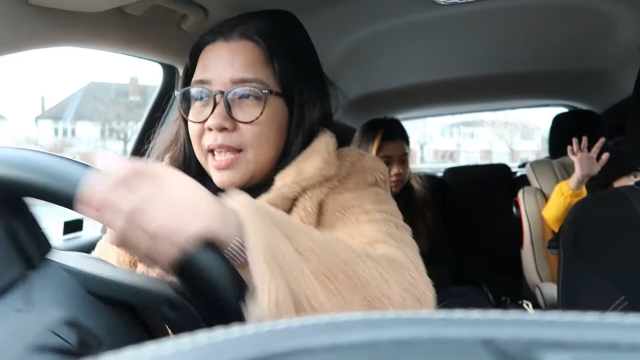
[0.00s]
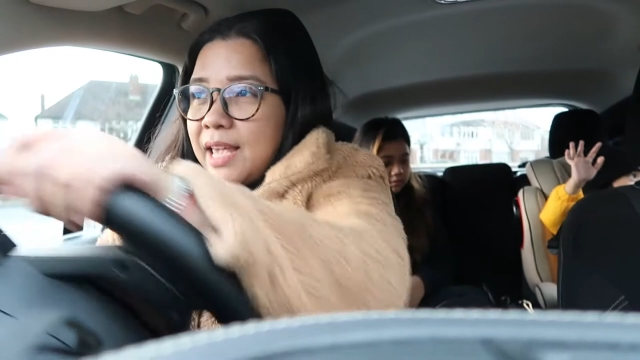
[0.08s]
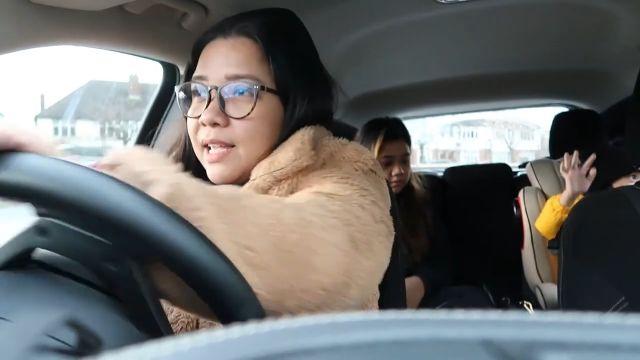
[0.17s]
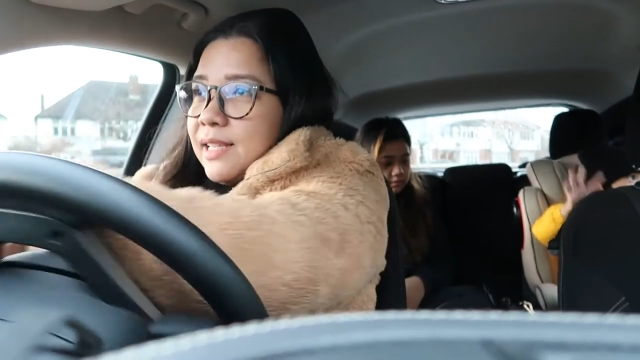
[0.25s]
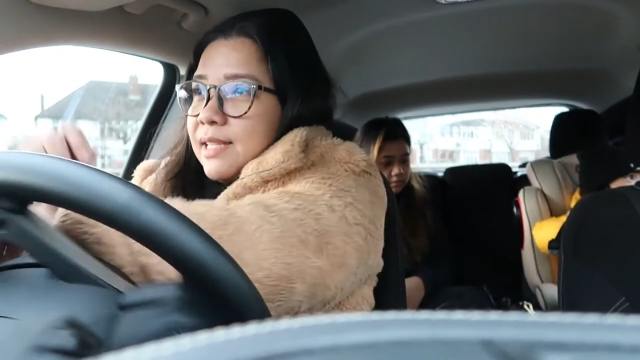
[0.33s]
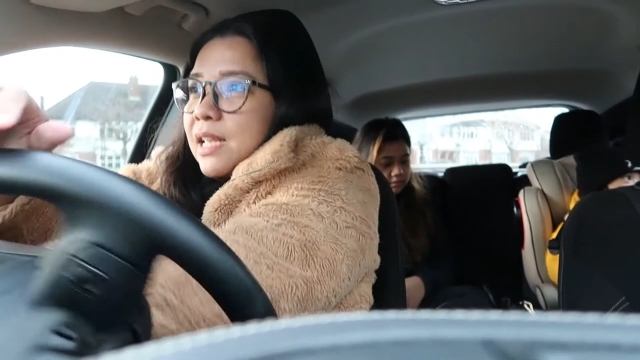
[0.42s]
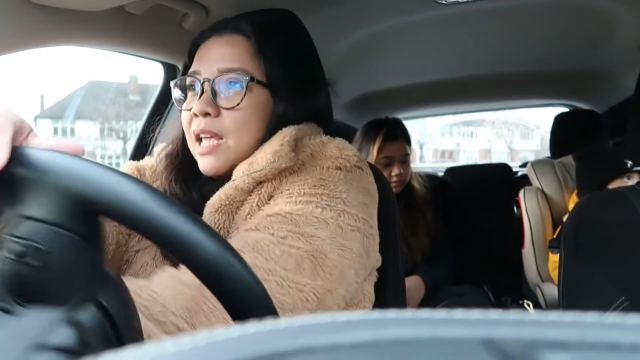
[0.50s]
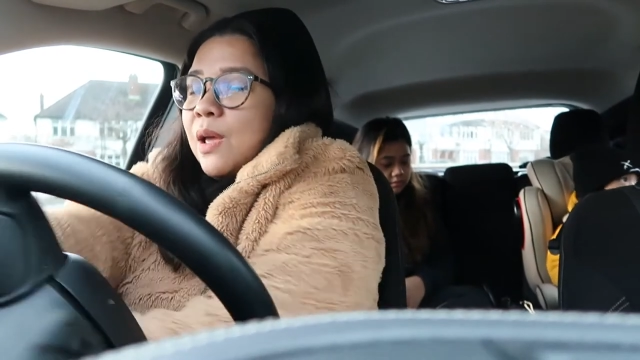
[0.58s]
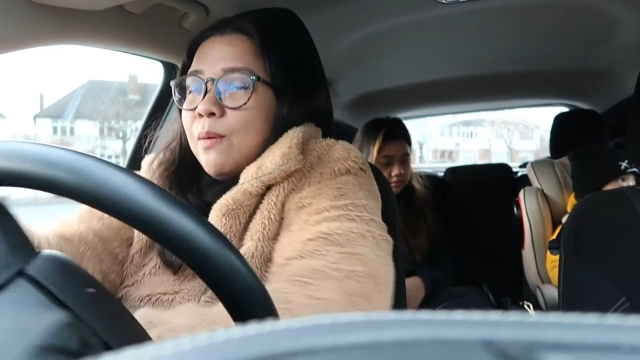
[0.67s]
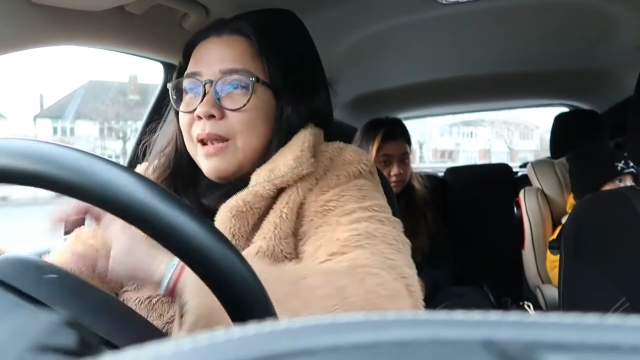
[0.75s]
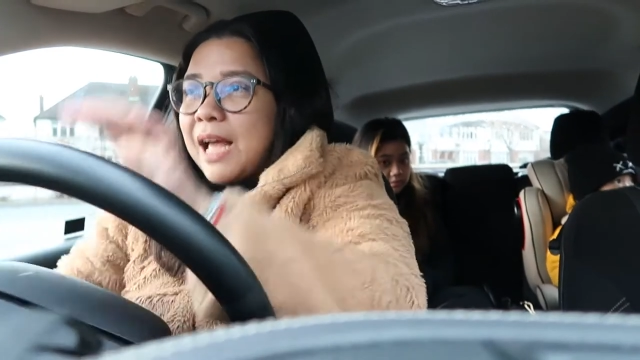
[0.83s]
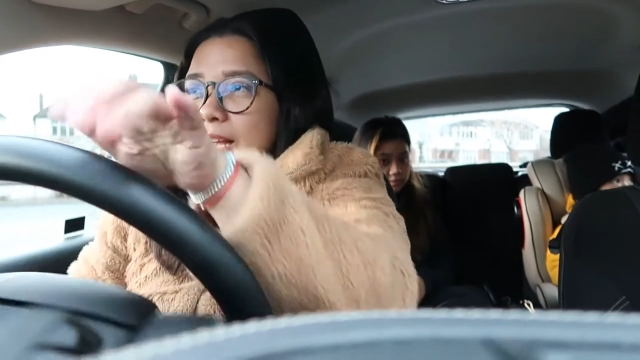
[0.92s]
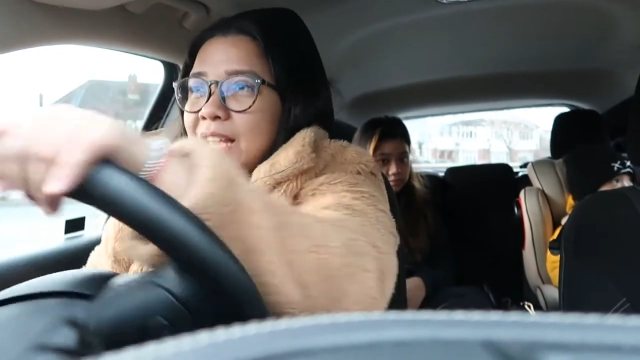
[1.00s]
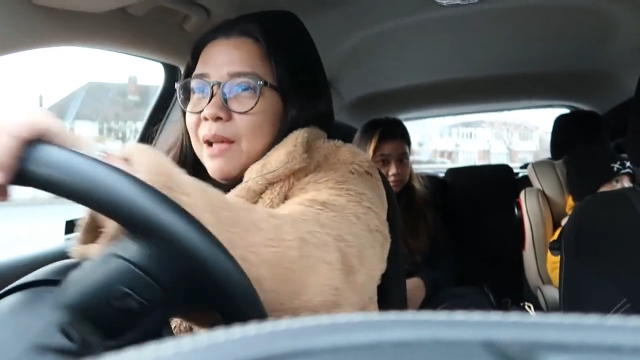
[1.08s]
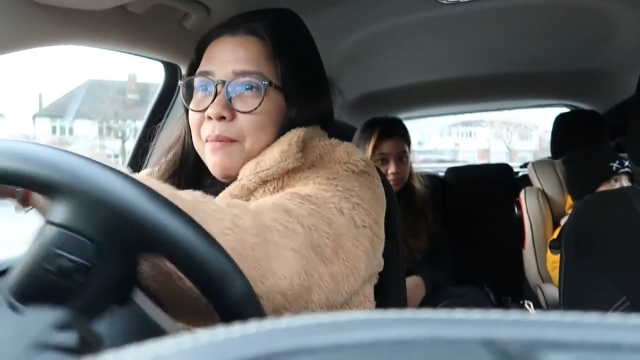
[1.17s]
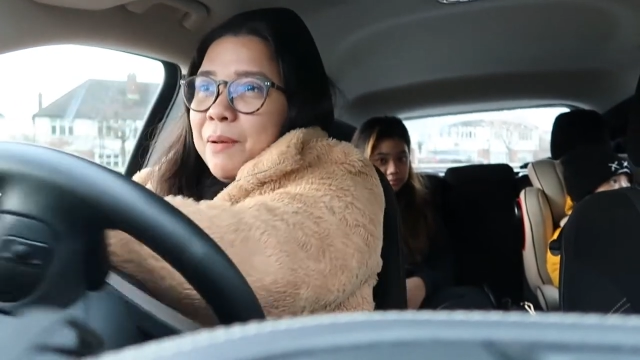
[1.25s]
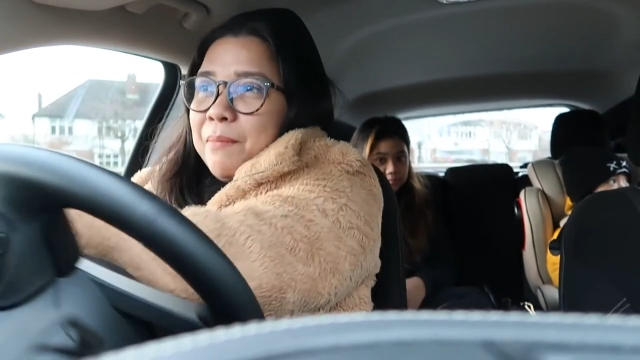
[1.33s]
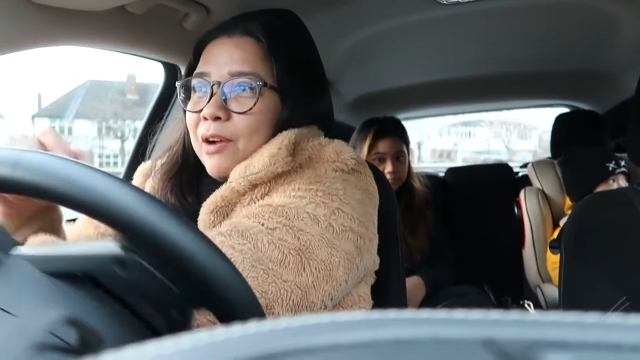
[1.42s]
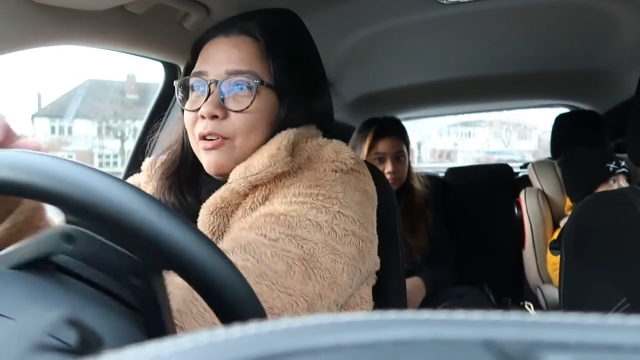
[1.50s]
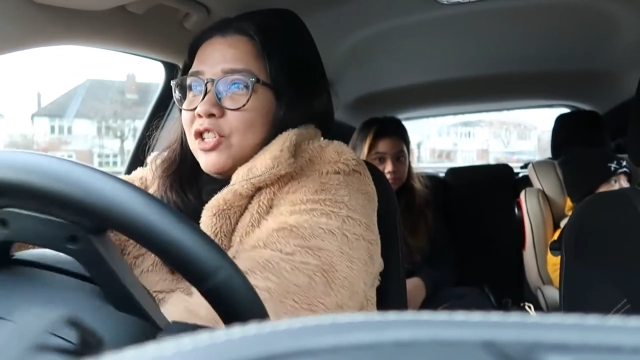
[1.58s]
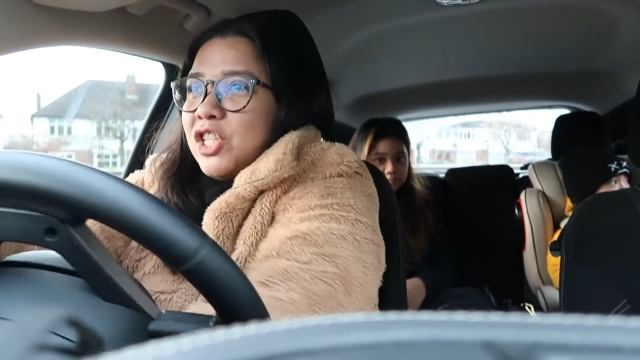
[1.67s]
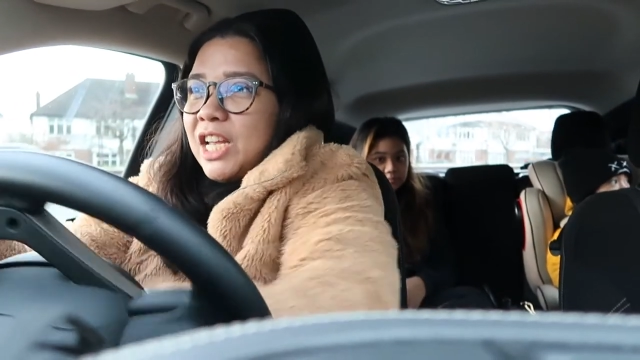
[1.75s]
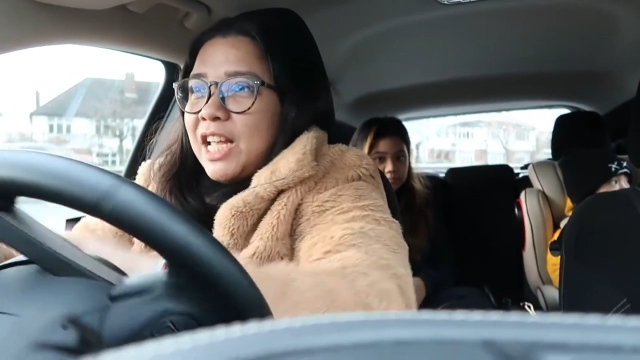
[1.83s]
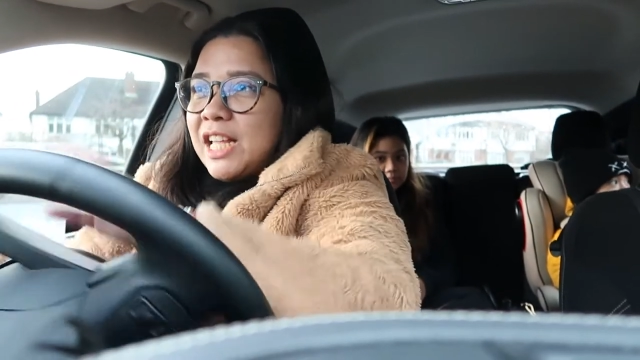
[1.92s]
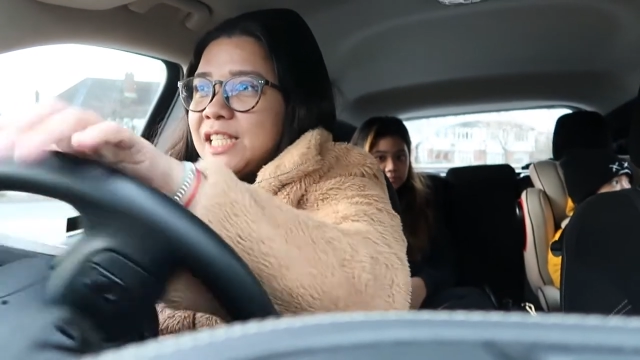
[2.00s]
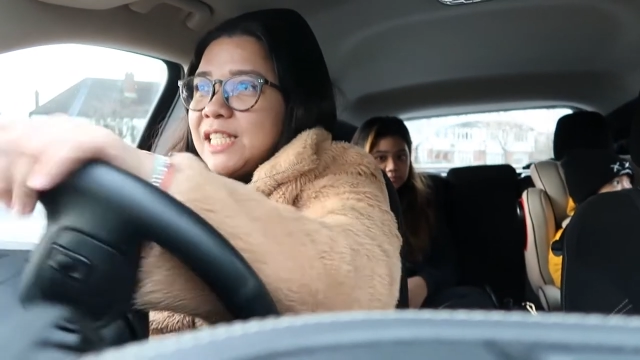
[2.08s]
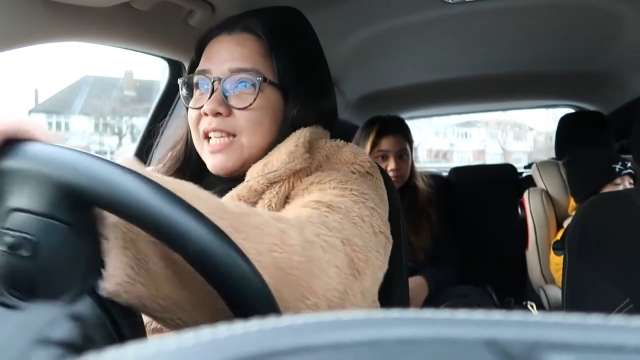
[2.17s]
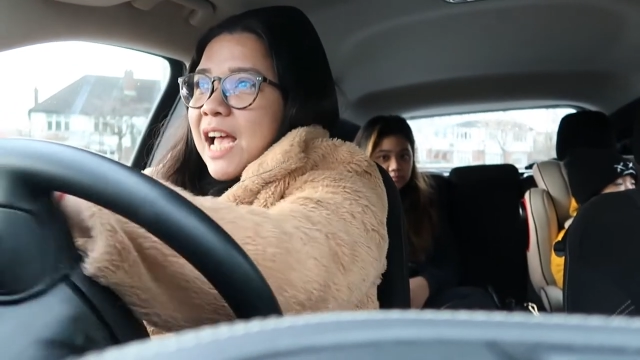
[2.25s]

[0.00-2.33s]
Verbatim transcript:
Speaker 1: is lagi kaming merong chicken